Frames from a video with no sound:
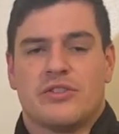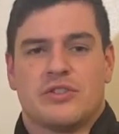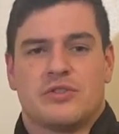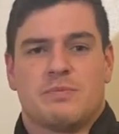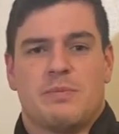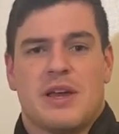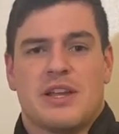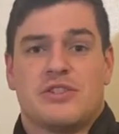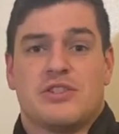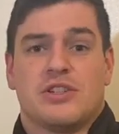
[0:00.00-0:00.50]

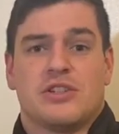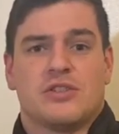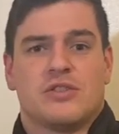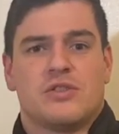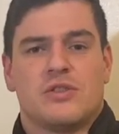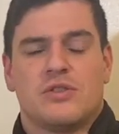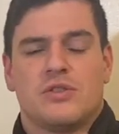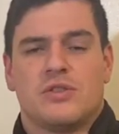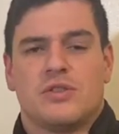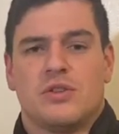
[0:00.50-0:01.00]
just benching
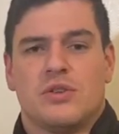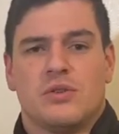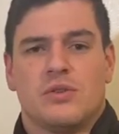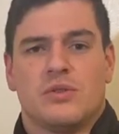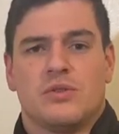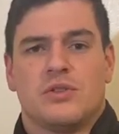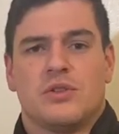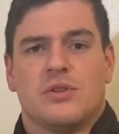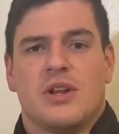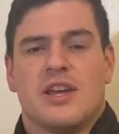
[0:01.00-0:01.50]

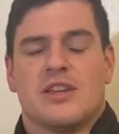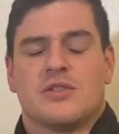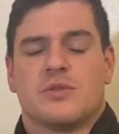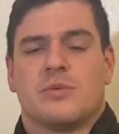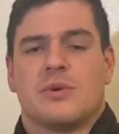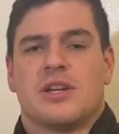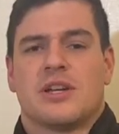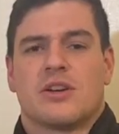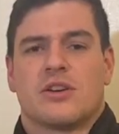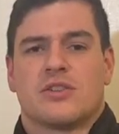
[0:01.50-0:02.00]
two days a
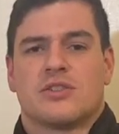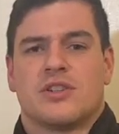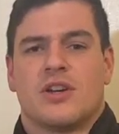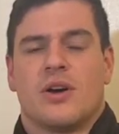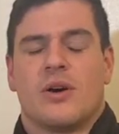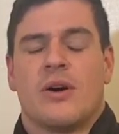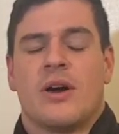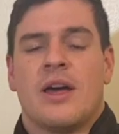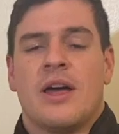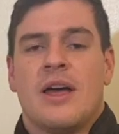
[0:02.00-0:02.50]
week or
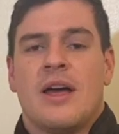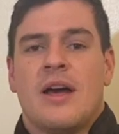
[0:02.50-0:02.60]
so.